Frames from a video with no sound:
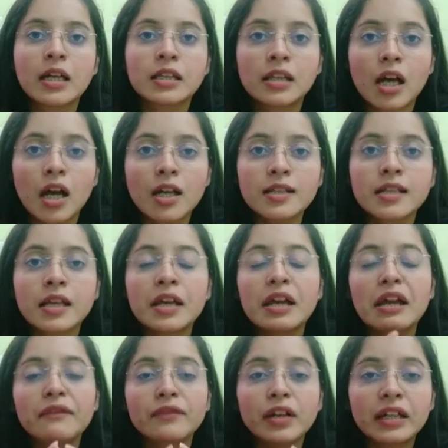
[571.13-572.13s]
Thus,
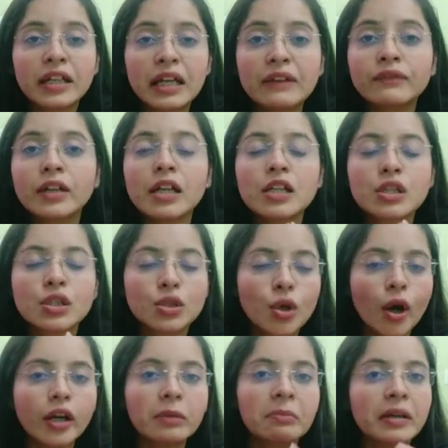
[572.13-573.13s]
if a gift is
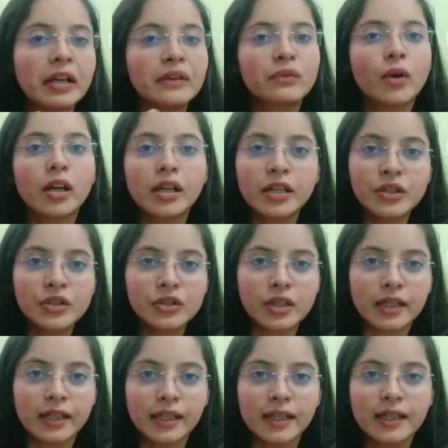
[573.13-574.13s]
not made
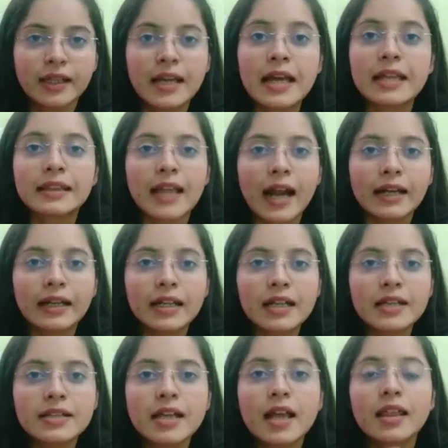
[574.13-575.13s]
voluntarily, that
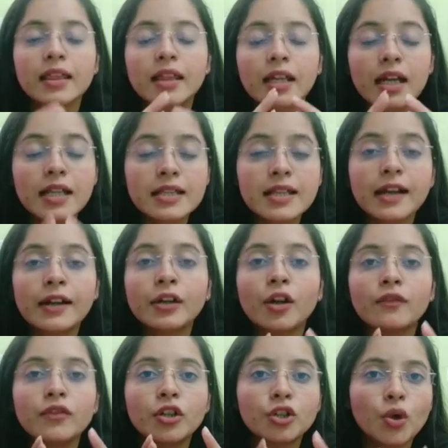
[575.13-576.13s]
is, the consent
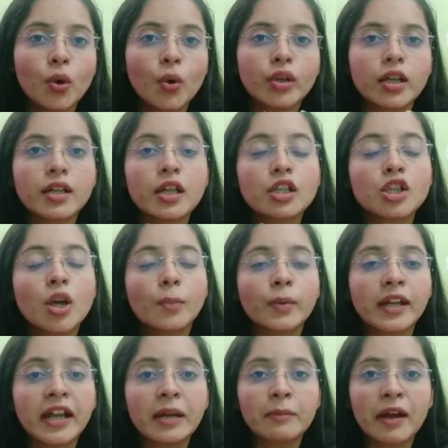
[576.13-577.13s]
of the donor is
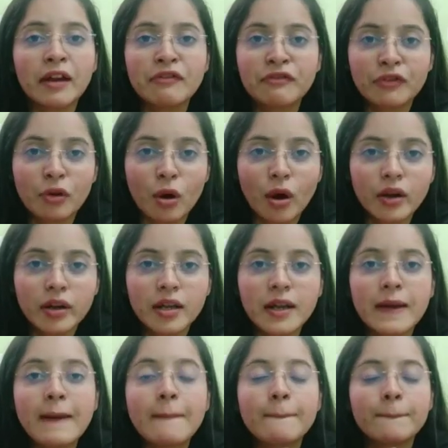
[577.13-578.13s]
obtained by fraud,
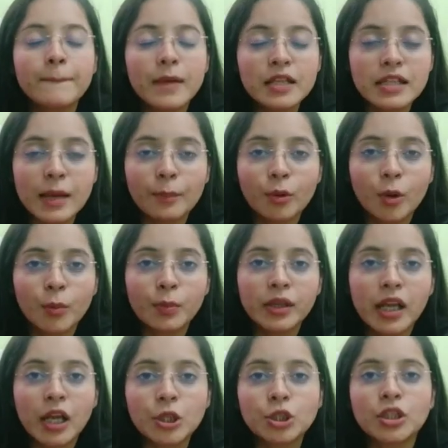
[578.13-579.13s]

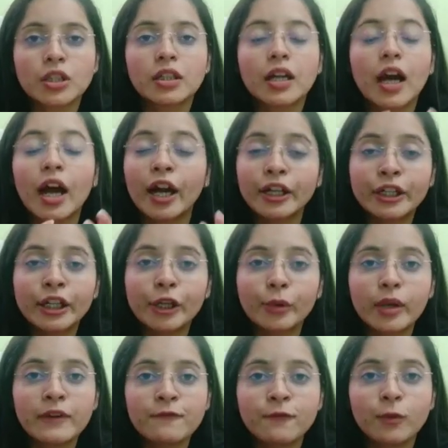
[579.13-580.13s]
misappropriation, undue
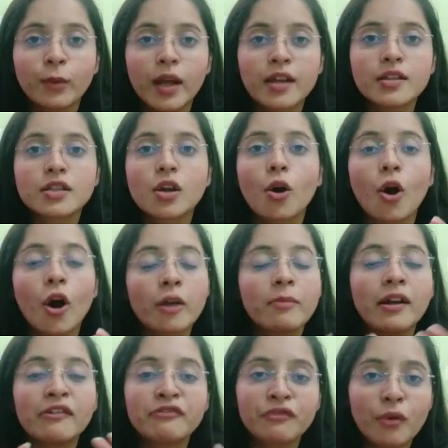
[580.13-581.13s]
influence, or
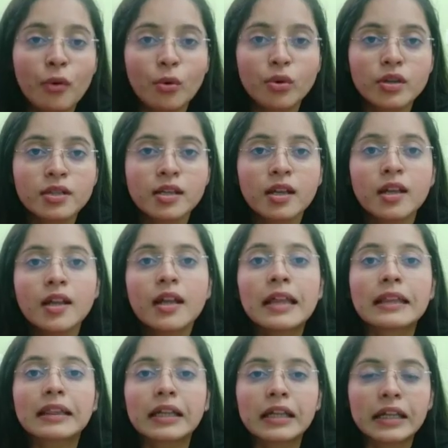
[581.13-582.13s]
by force,
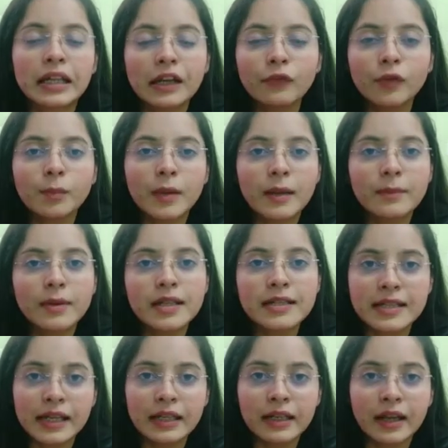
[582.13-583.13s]
the gift may be
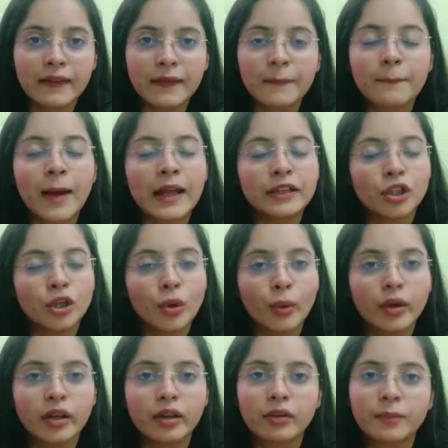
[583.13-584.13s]
rescinded by the
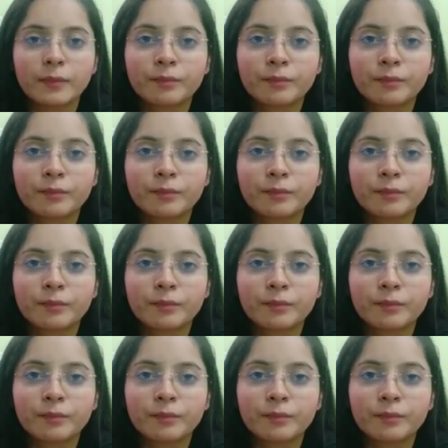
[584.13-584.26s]
donor.